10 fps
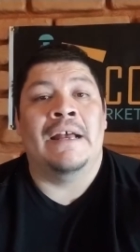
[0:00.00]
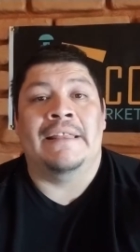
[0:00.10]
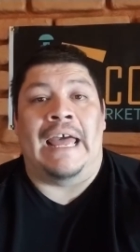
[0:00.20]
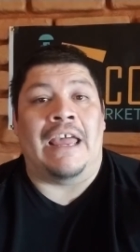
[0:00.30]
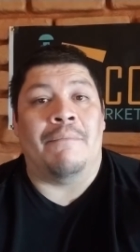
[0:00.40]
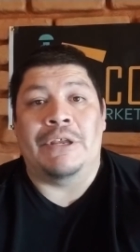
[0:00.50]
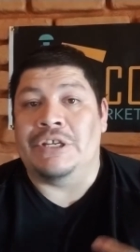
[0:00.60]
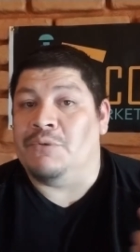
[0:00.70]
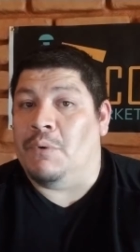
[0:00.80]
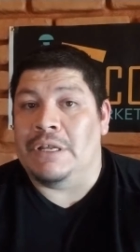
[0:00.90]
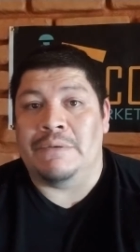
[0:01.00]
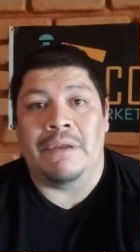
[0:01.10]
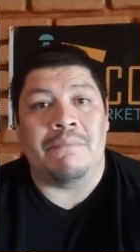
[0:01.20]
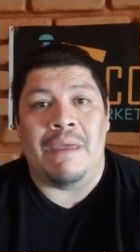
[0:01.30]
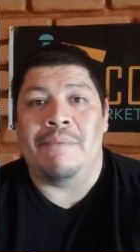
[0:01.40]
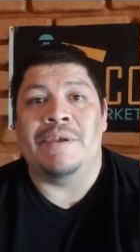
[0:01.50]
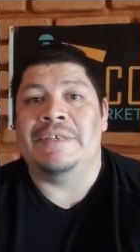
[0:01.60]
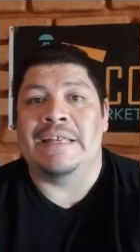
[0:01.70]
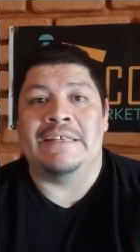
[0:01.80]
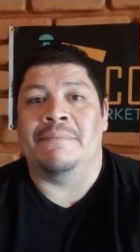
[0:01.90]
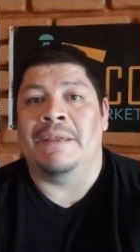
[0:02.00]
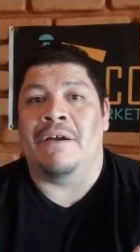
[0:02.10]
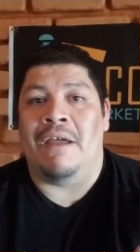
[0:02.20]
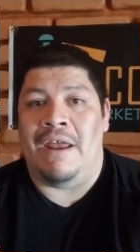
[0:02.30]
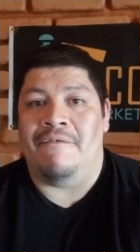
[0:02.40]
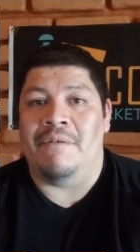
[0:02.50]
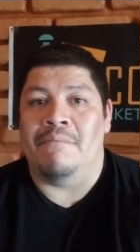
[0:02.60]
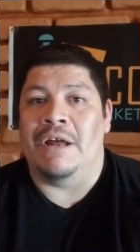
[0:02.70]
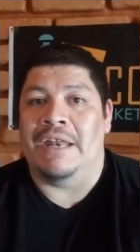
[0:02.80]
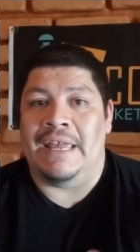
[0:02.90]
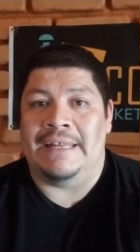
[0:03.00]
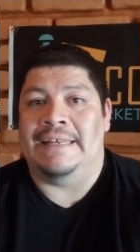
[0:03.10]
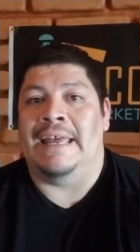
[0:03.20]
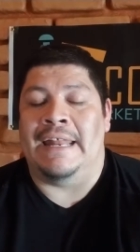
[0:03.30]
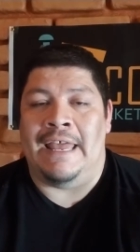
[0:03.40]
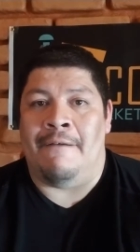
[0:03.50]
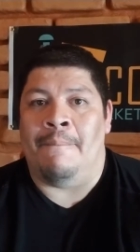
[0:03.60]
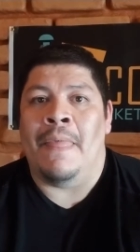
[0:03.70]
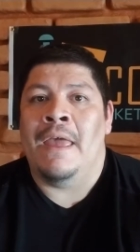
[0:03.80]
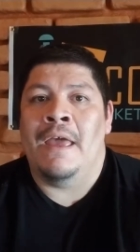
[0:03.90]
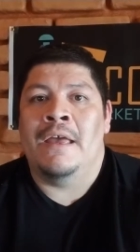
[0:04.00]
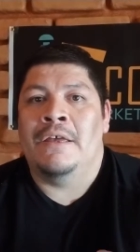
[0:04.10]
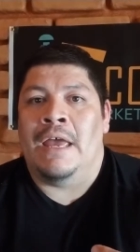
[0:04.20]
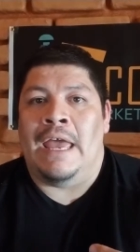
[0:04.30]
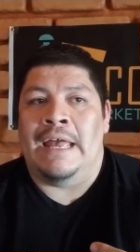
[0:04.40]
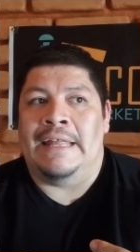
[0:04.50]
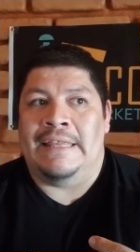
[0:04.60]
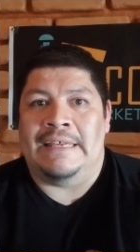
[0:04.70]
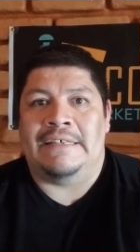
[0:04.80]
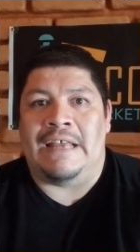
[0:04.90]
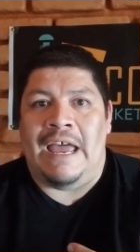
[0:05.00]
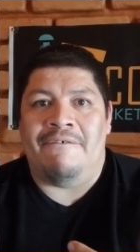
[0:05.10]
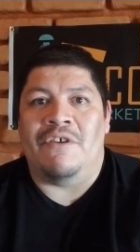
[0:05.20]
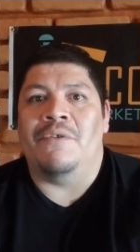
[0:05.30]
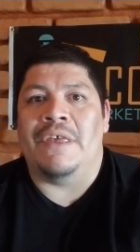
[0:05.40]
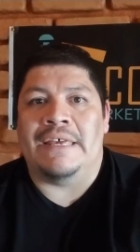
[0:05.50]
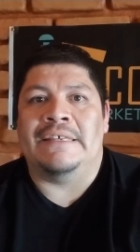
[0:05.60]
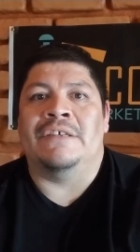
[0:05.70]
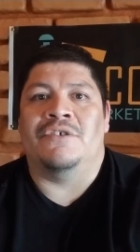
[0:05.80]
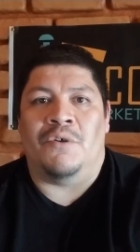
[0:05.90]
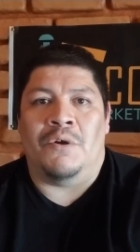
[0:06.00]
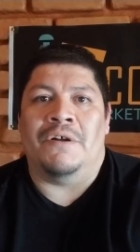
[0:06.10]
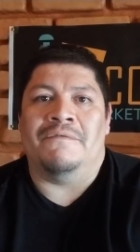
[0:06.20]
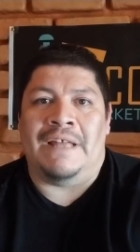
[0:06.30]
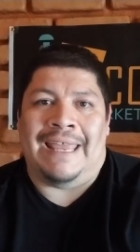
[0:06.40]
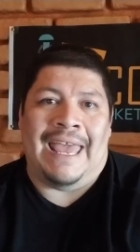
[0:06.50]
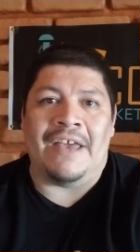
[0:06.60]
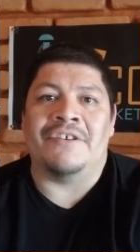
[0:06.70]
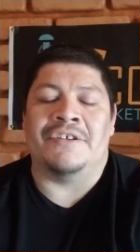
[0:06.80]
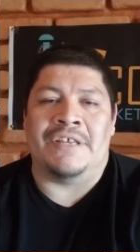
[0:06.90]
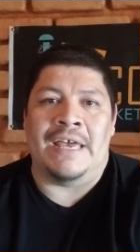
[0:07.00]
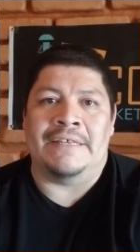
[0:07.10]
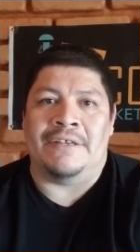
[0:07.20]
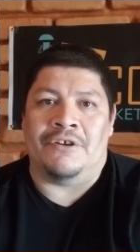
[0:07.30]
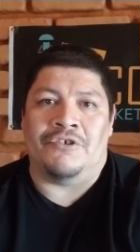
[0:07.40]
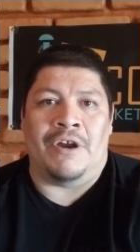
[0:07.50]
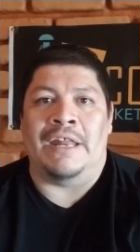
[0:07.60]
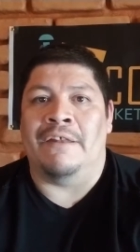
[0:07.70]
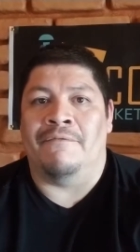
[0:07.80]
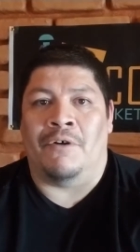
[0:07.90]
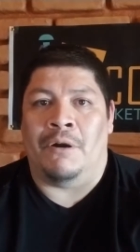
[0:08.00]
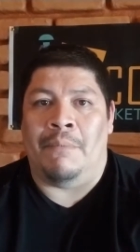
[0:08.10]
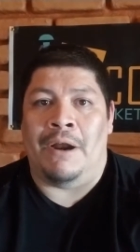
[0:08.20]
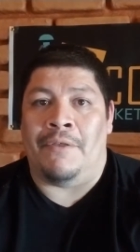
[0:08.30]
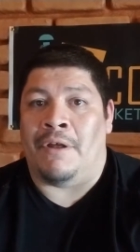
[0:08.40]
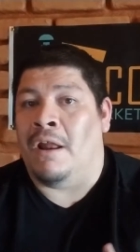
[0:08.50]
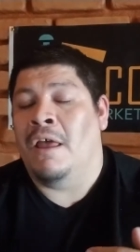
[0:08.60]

That could be just once a week. Maybe you send something out every Monday at 10 a.m. I view this as sort of like exercising or training for a marathon.